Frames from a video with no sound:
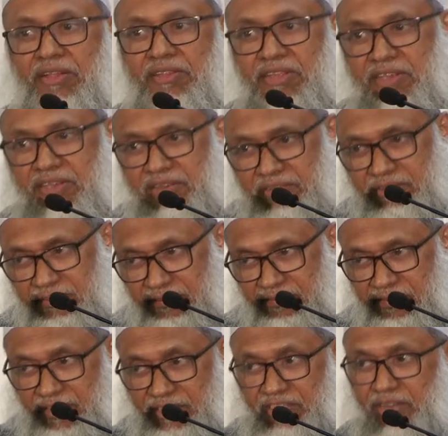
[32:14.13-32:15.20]
they do
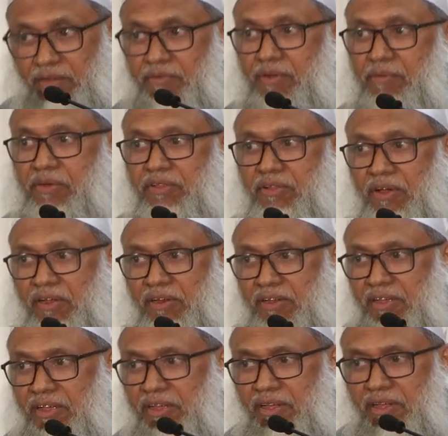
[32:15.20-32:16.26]
fasting of Ramadan.
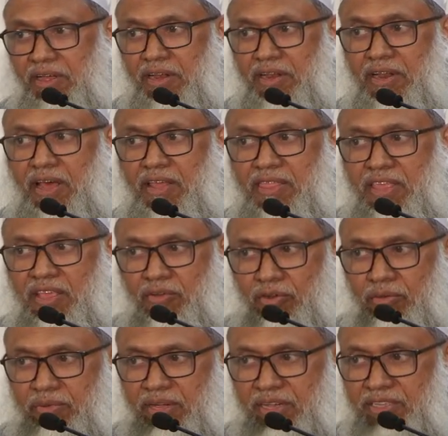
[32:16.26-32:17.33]
Nothing will
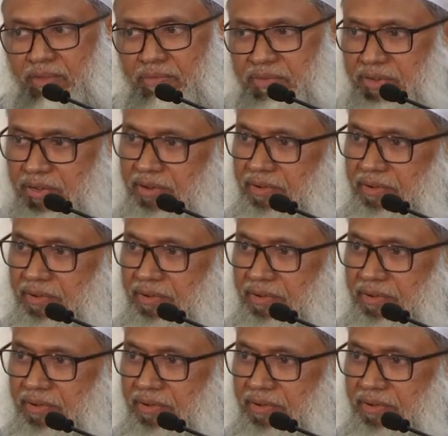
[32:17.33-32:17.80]
be accepted.